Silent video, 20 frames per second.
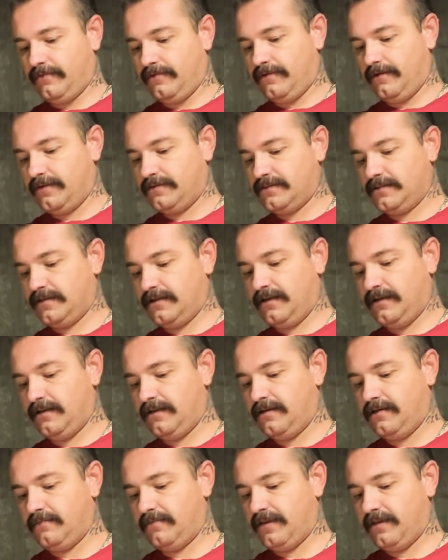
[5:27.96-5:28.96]
is going to
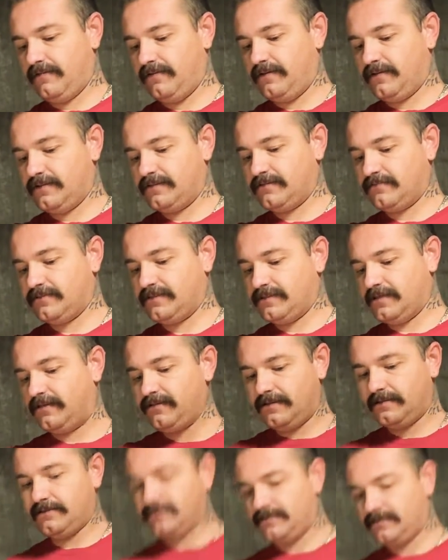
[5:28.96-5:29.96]
end up giving you some
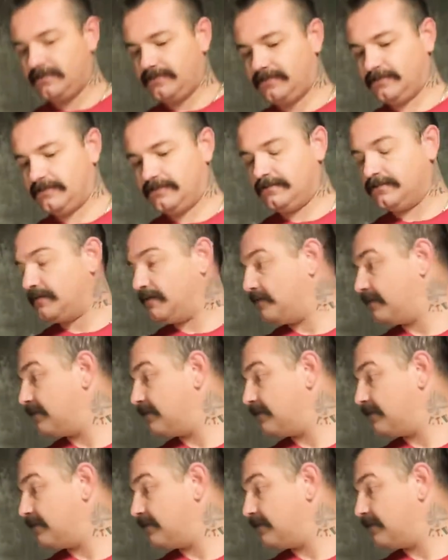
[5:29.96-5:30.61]
serious stitches.